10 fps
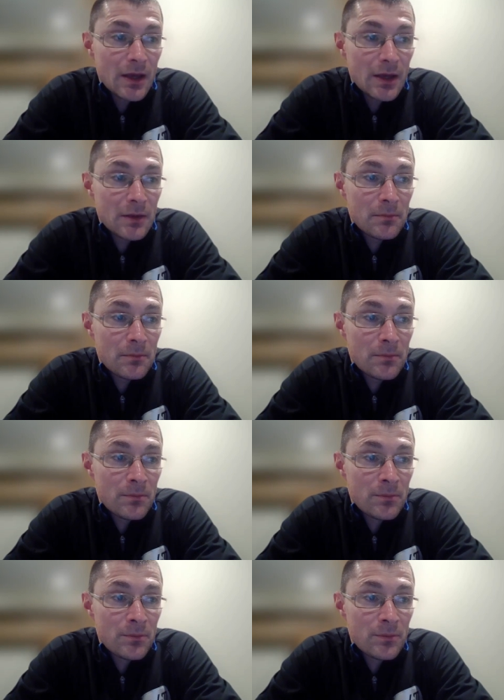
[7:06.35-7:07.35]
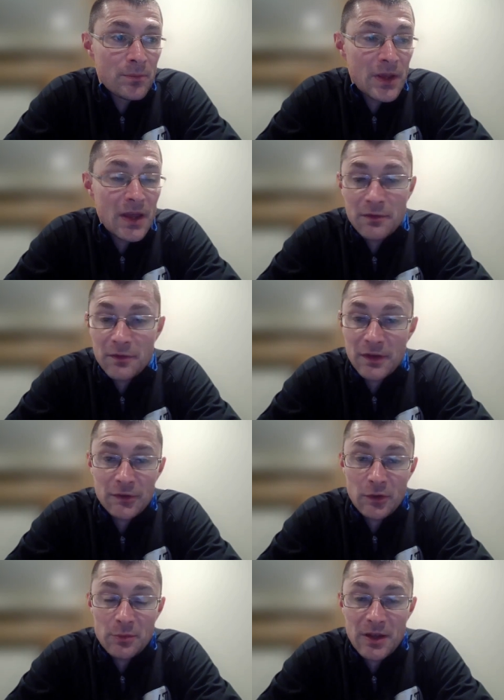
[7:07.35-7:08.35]
Um, yeah, other
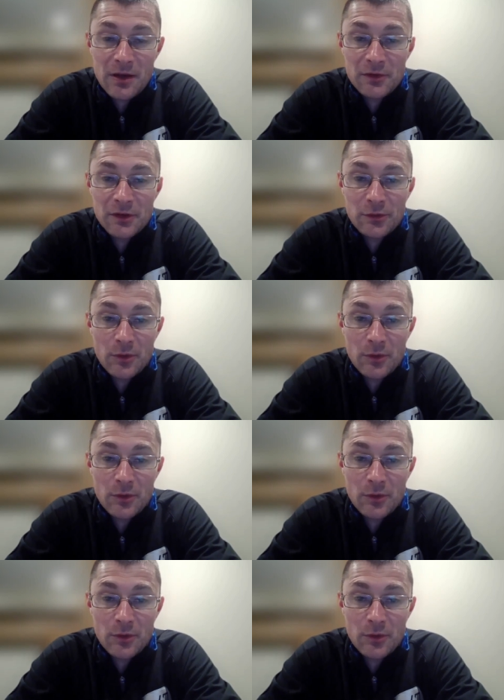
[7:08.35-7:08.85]
things I'm going to be covering.